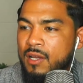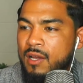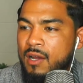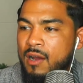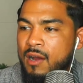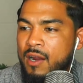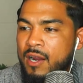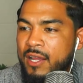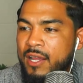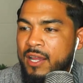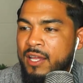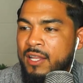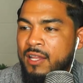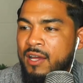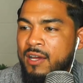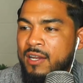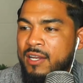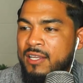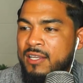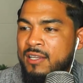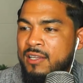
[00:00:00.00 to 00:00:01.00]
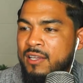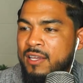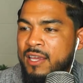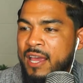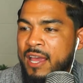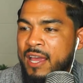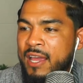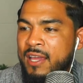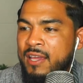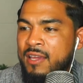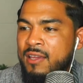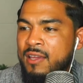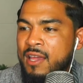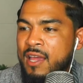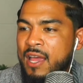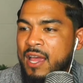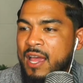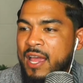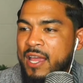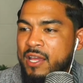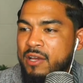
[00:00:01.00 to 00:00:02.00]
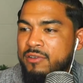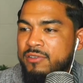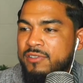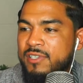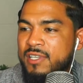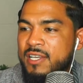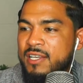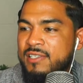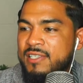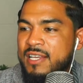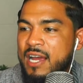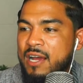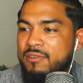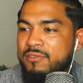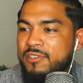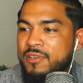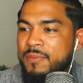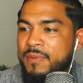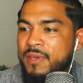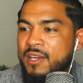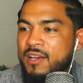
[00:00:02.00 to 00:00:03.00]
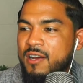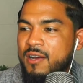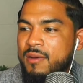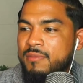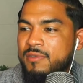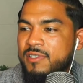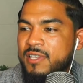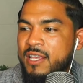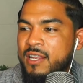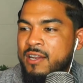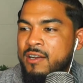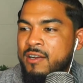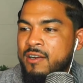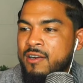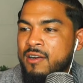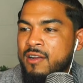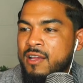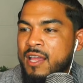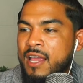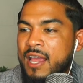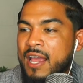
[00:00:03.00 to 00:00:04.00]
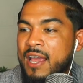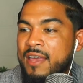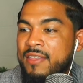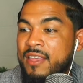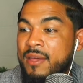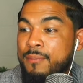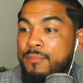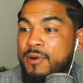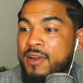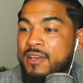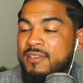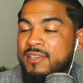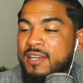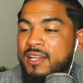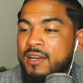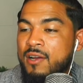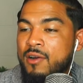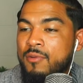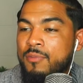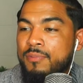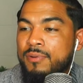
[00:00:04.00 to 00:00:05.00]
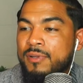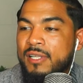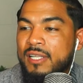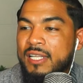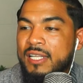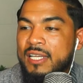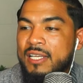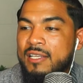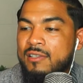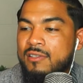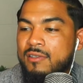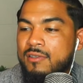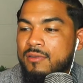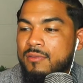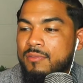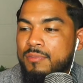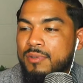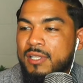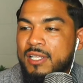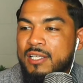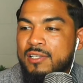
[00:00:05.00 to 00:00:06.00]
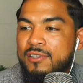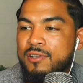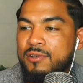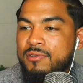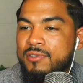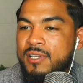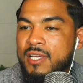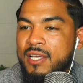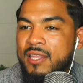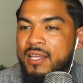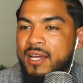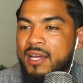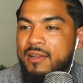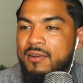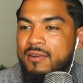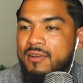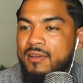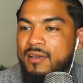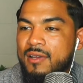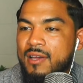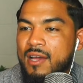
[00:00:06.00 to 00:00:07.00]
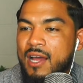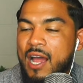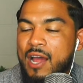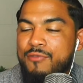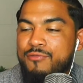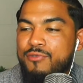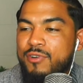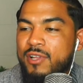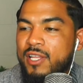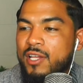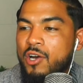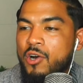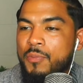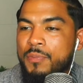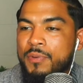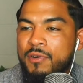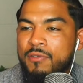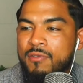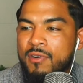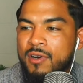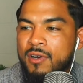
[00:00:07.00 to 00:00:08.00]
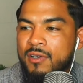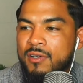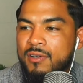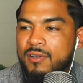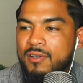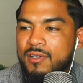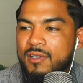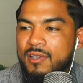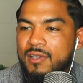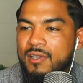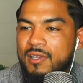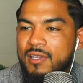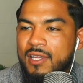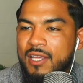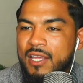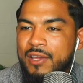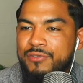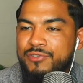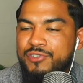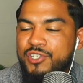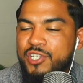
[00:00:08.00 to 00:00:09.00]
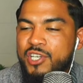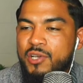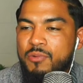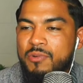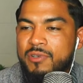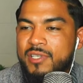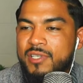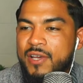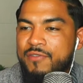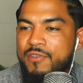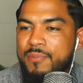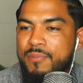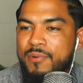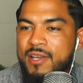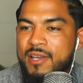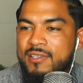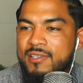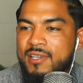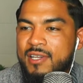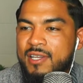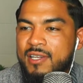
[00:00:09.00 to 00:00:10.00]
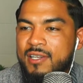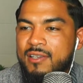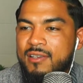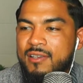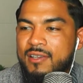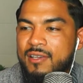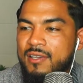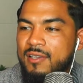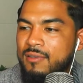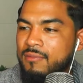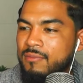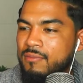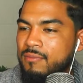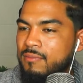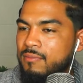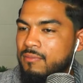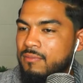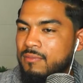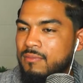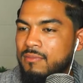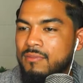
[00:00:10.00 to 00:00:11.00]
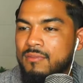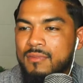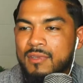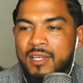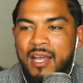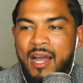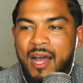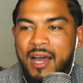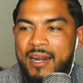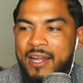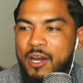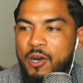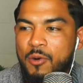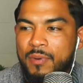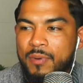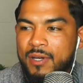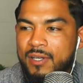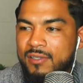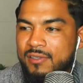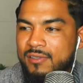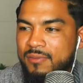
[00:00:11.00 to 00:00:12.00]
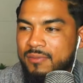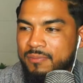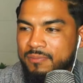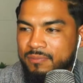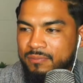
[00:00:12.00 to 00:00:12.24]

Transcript: All right, Kailani K. AOC is out to become senator and then president. Oh, please don't say that. I really hope you're wrong. If she was ever president, God help us.